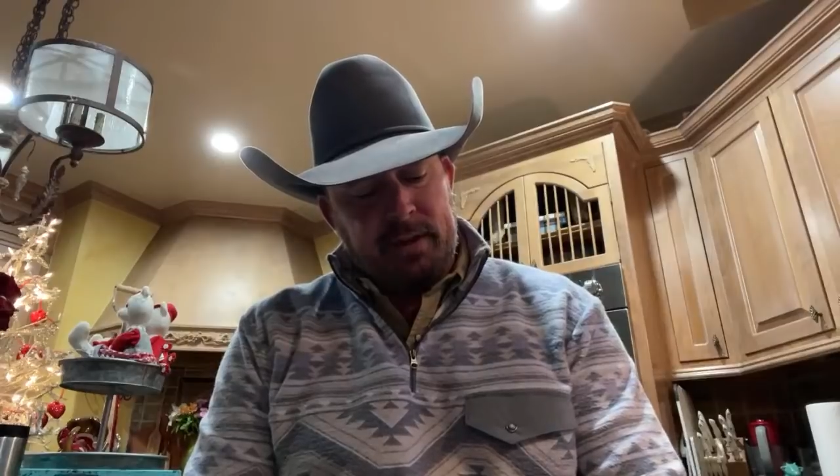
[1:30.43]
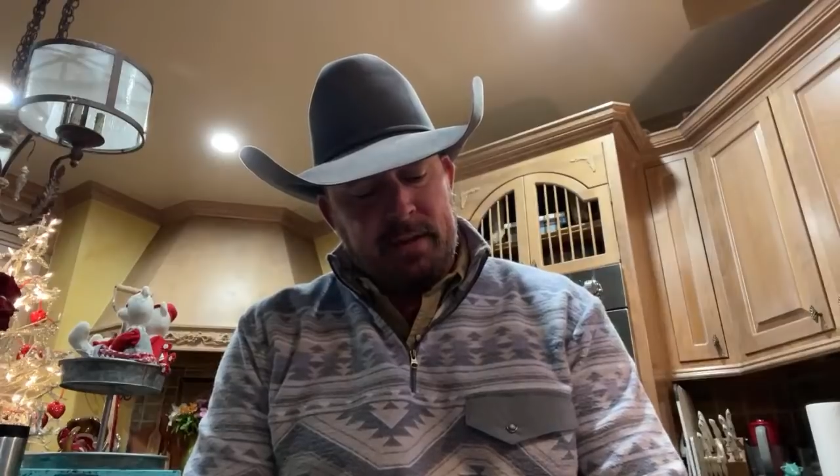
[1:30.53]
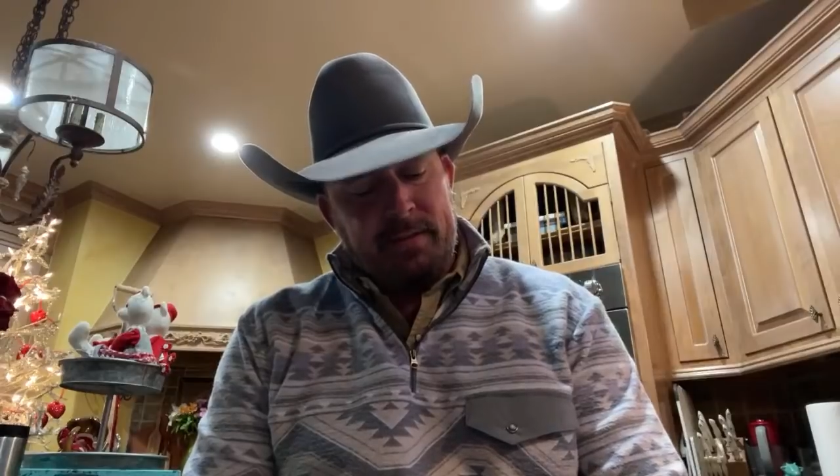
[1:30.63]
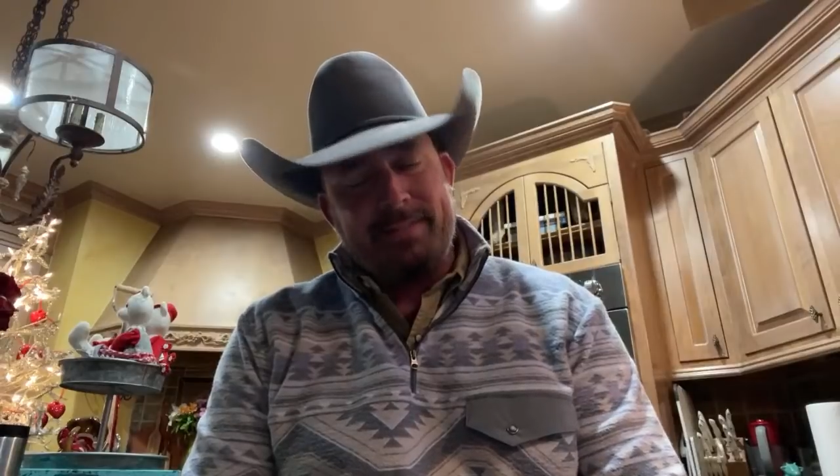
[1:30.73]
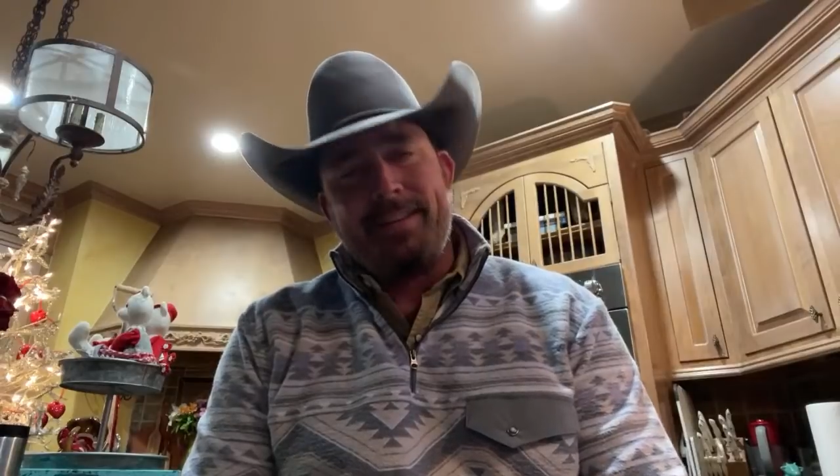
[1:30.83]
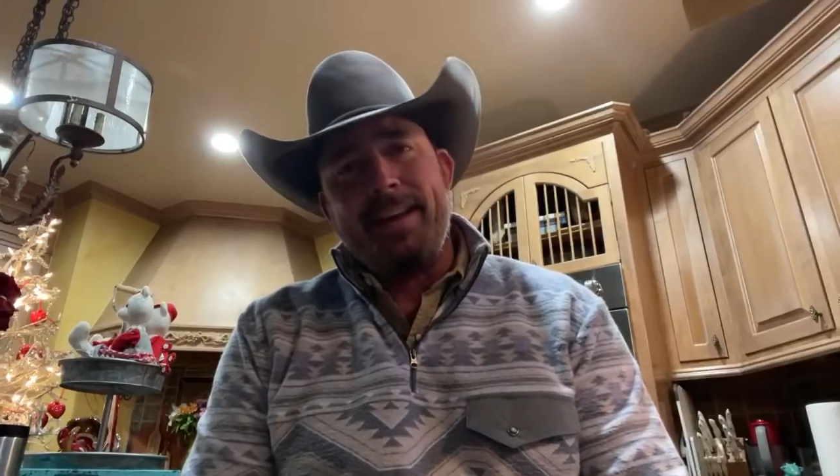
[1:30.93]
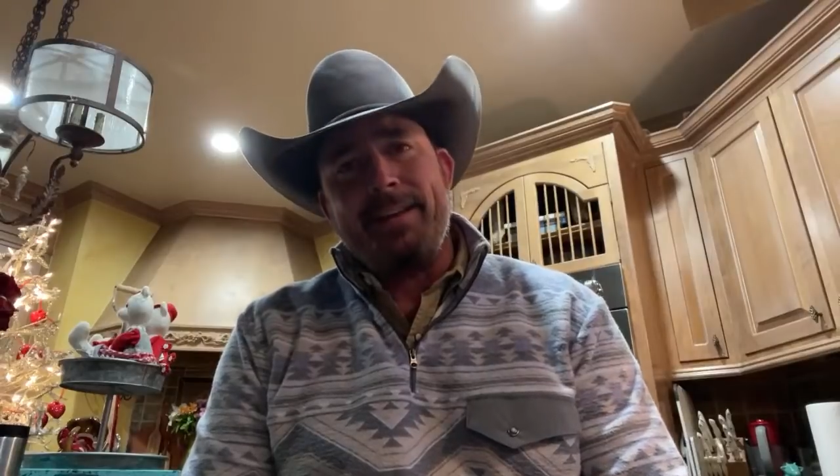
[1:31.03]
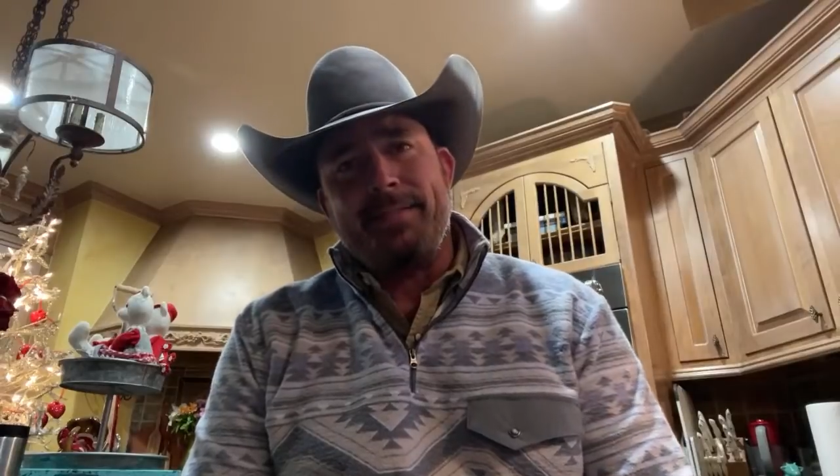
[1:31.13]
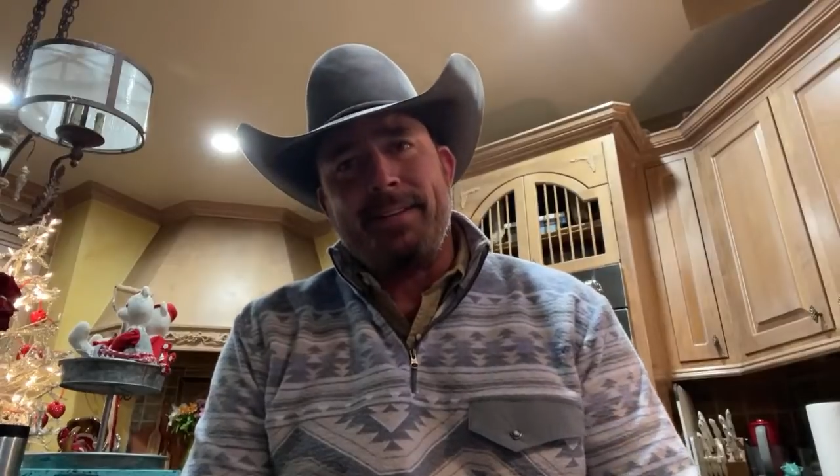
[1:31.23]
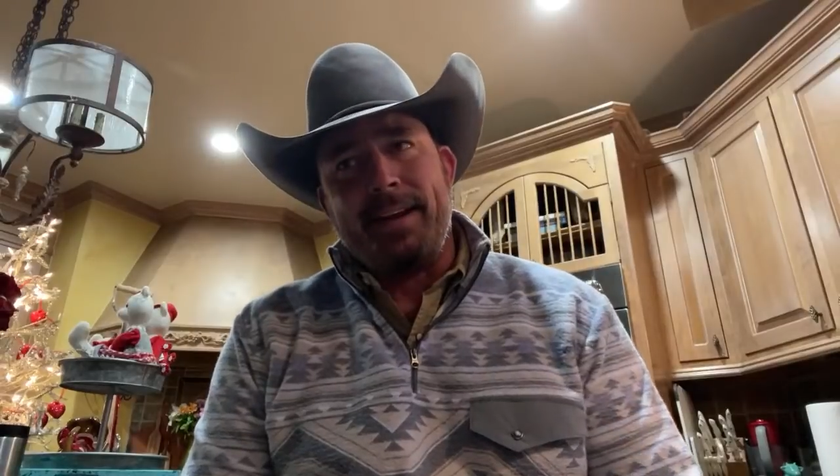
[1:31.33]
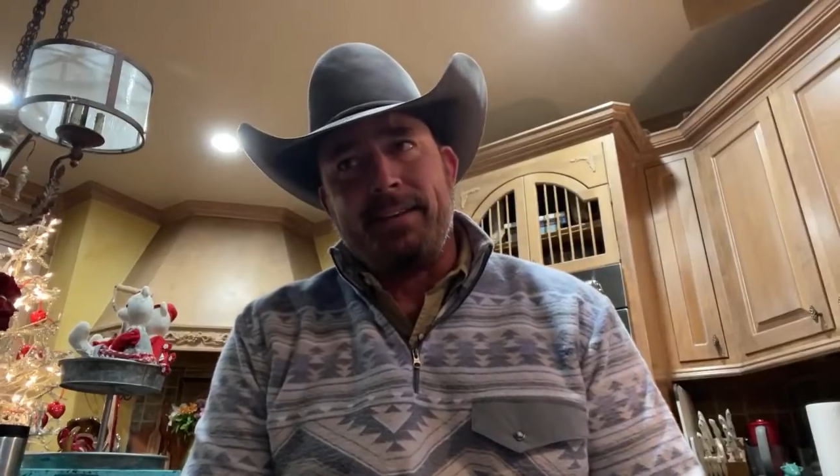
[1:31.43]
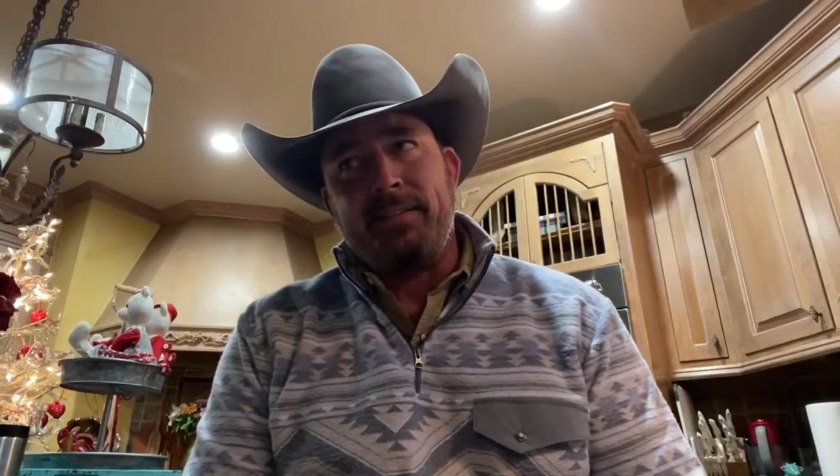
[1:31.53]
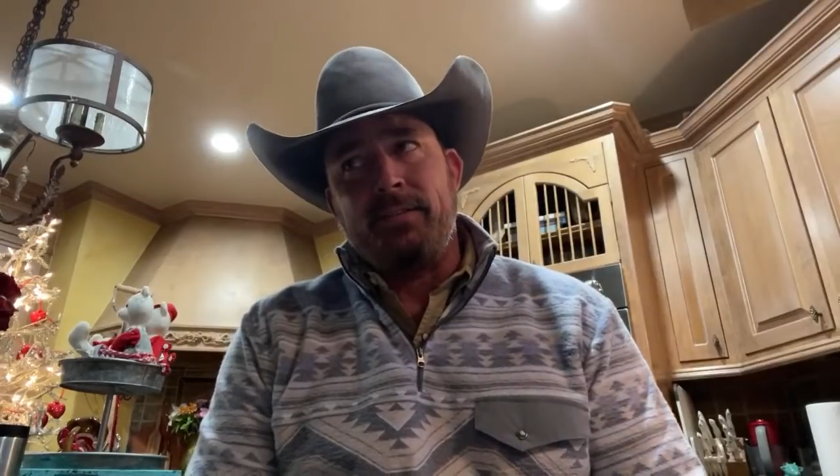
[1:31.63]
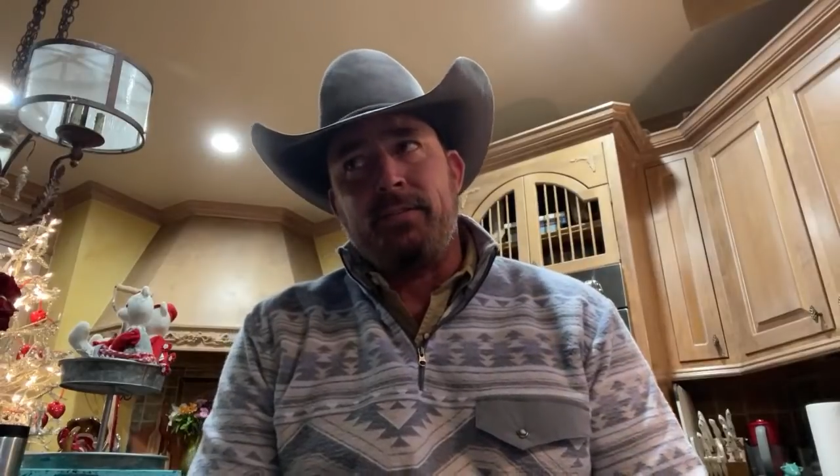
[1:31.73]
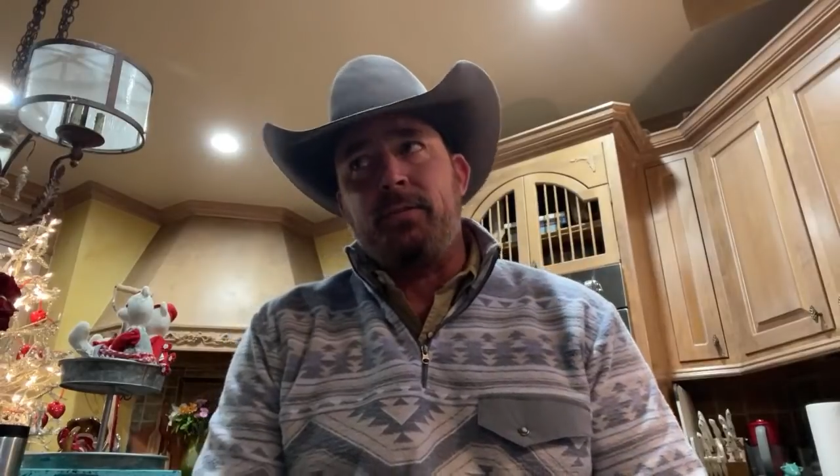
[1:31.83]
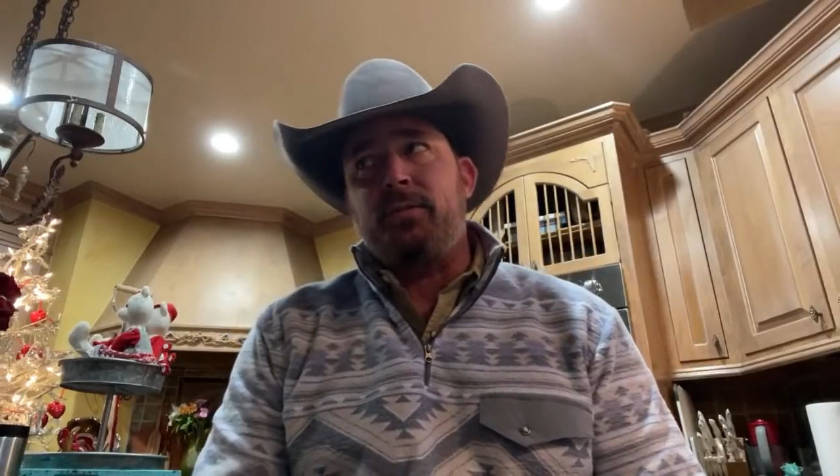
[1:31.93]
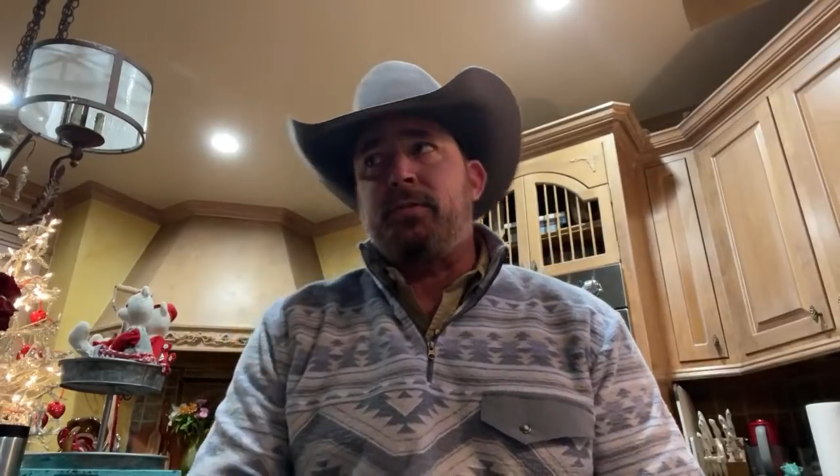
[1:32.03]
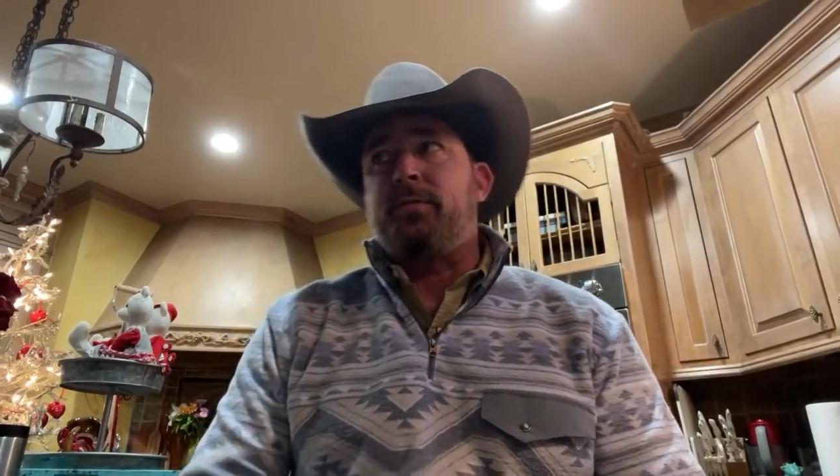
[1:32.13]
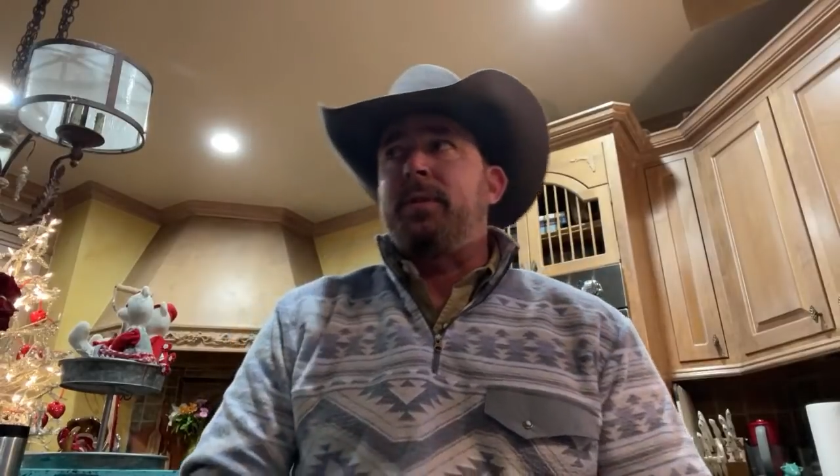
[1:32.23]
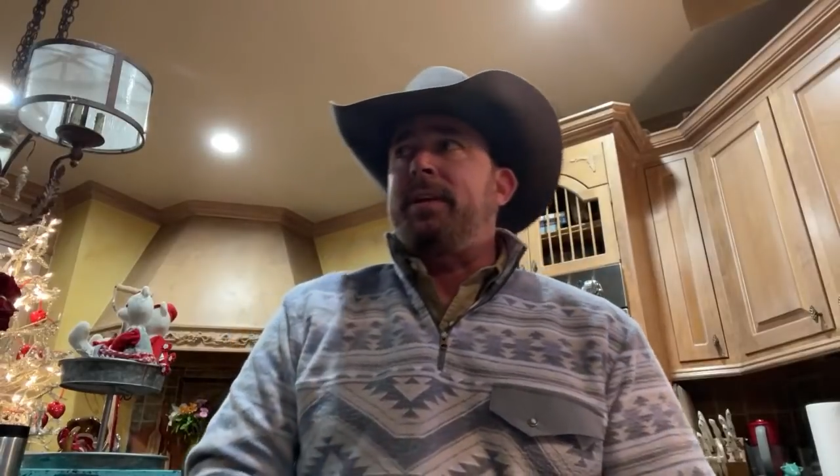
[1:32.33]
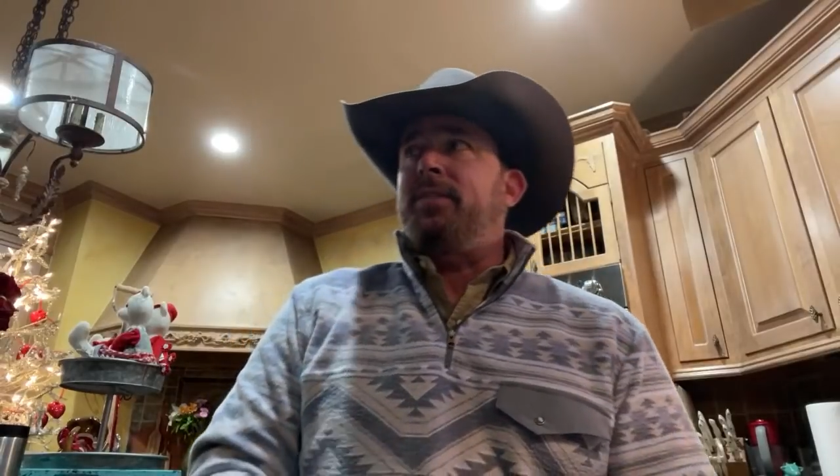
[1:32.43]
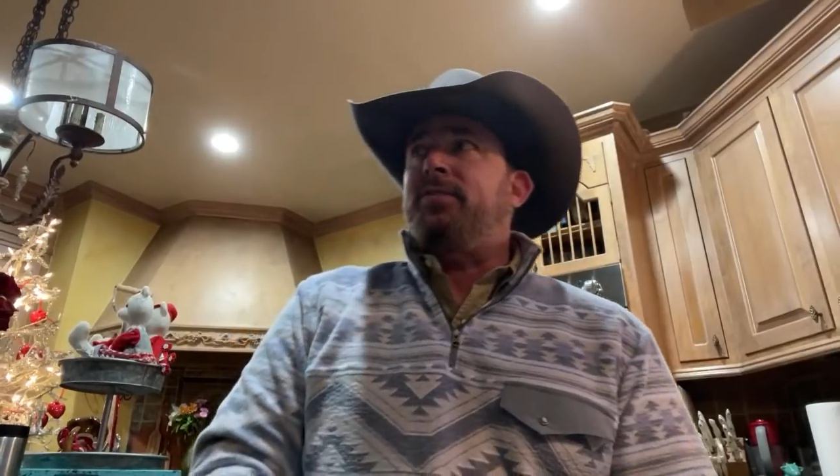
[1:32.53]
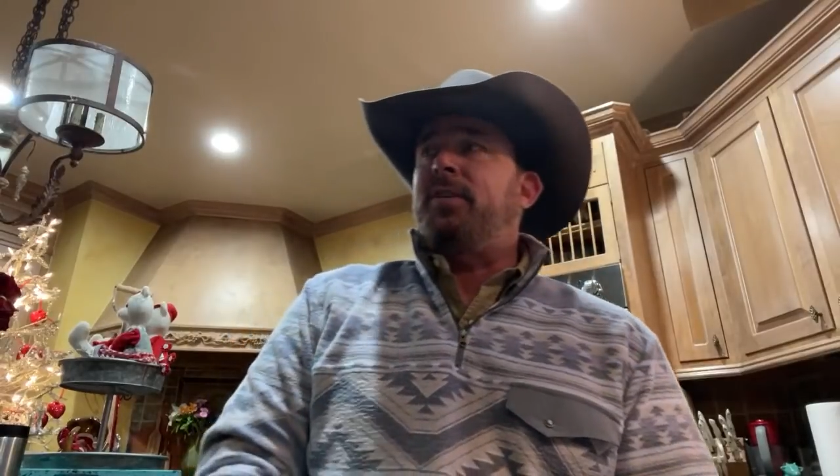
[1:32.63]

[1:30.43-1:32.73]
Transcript: in the state of Texas who just released